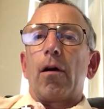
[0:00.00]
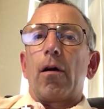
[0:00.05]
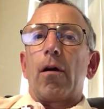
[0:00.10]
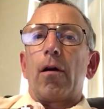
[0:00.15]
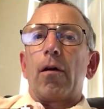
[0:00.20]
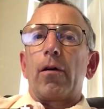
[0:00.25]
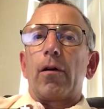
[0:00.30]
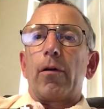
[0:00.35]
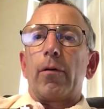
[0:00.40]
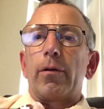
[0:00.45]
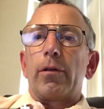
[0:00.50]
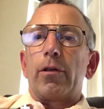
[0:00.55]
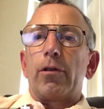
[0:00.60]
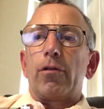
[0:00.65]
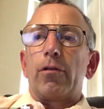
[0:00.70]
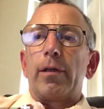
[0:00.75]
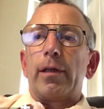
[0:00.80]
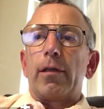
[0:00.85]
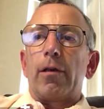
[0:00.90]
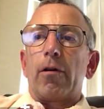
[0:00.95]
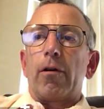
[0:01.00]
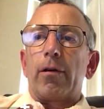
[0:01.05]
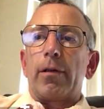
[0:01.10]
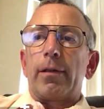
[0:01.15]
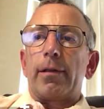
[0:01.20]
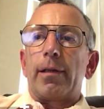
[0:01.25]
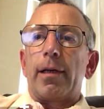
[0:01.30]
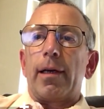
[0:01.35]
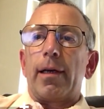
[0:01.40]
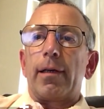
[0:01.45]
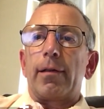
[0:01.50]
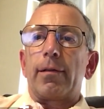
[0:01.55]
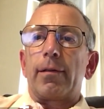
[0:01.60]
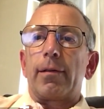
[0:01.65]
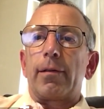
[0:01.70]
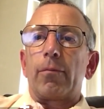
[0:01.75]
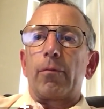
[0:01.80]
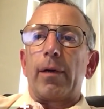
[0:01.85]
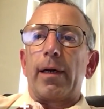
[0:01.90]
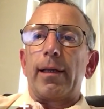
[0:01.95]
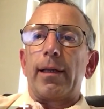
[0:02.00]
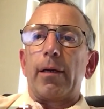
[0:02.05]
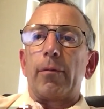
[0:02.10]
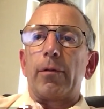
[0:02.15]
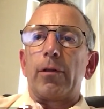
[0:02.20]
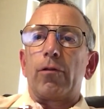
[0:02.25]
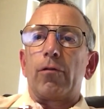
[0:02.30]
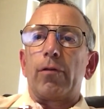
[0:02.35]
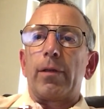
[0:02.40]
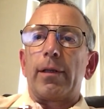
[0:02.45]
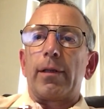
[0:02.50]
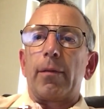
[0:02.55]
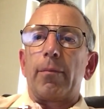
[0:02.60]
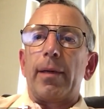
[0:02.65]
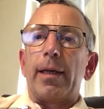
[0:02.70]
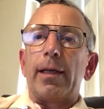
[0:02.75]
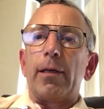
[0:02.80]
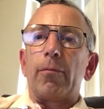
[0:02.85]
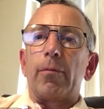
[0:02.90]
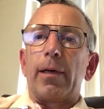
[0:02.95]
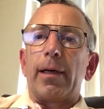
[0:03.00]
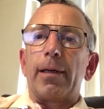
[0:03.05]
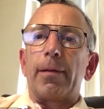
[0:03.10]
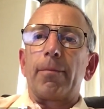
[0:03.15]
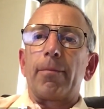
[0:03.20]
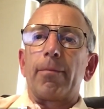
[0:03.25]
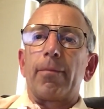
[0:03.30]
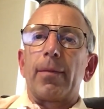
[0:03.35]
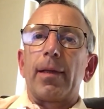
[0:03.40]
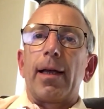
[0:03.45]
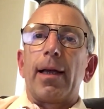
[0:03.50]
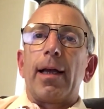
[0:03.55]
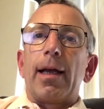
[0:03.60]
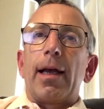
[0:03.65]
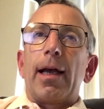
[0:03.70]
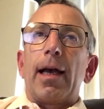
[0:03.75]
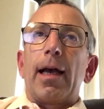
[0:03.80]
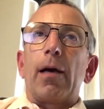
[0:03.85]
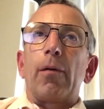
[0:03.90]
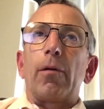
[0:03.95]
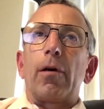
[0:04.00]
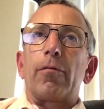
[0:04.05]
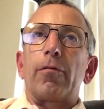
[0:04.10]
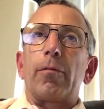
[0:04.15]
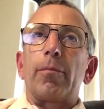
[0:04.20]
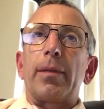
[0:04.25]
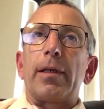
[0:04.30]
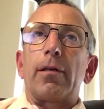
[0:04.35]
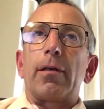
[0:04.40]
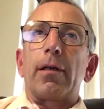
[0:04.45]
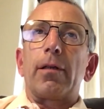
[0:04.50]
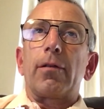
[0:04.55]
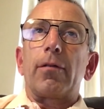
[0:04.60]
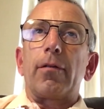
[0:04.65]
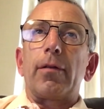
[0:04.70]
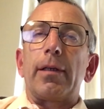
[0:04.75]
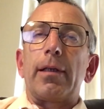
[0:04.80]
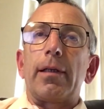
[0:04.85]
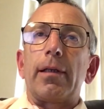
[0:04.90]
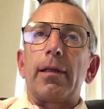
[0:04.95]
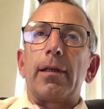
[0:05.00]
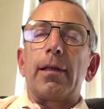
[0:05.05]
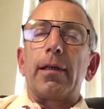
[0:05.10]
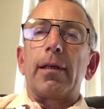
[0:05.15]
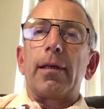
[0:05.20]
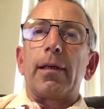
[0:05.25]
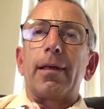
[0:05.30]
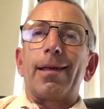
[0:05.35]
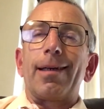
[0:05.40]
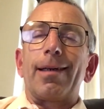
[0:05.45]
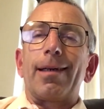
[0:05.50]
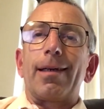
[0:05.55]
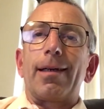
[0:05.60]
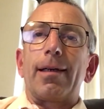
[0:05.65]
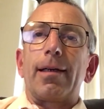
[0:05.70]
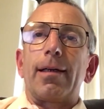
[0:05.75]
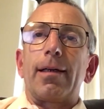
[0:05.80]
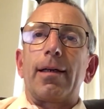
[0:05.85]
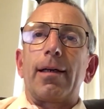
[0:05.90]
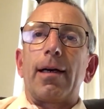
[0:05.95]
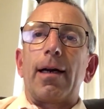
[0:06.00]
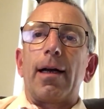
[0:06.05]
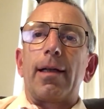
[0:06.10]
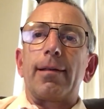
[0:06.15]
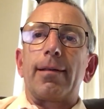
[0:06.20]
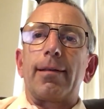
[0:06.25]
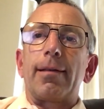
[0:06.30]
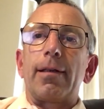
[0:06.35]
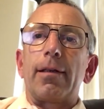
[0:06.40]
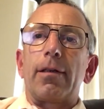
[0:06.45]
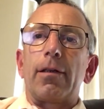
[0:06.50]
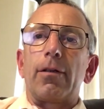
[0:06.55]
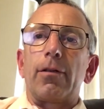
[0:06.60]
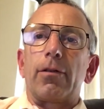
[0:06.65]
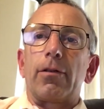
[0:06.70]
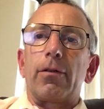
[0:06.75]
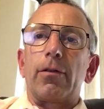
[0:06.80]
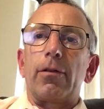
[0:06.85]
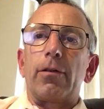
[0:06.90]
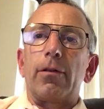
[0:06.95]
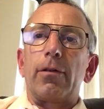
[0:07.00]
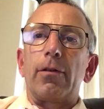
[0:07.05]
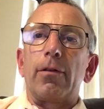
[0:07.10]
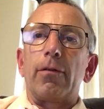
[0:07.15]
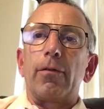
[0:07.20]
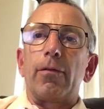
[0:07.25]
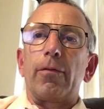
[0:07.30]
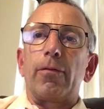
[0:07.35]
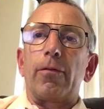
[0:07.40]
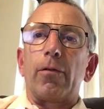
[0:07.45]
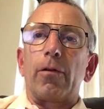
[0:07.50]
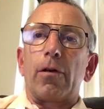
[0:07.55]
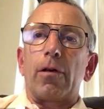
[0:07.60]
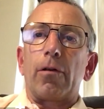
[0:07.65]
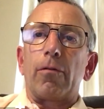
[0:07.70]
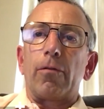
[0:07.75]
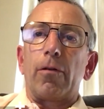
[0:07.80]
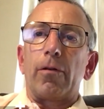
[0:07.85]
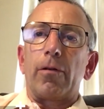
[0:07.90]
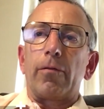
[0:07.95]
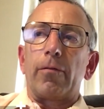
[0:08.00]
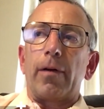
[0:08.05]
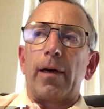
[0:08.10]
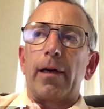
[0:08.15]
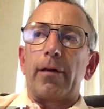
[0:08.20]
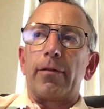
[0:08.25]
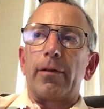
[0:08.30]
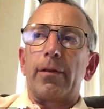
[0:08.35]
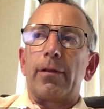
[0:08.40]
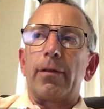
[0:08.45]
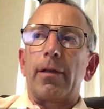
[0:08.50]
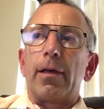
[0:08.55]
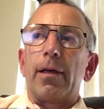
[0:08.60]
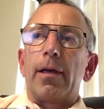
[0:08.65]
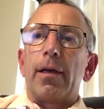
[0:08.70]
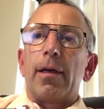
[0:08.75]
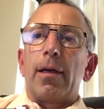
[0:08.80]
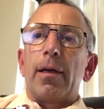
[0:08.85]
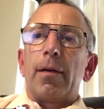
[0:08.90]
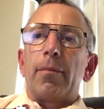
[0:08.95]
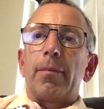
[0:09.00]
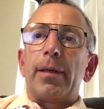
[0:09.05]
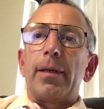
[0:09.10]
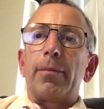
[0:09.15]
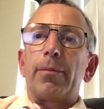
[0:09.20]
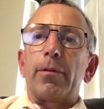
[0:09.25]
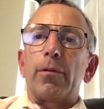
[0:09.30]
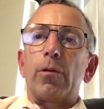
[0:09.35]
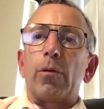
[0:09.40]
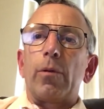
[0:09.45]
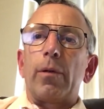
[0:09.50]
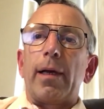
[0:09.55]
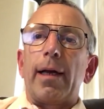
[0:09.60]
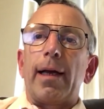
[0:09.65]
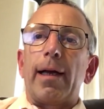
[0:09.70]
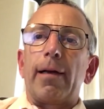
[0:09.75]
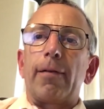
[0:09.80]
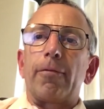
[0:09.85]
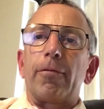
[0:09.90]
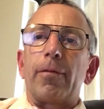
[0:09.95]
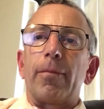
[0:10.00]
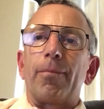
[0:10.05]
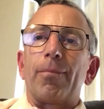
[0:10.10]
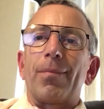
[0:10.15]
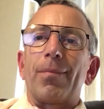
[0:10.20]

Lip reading: are going to treat heart attacks the way they would treat them anyway. However, because of the constant concern for coronavirus, people who have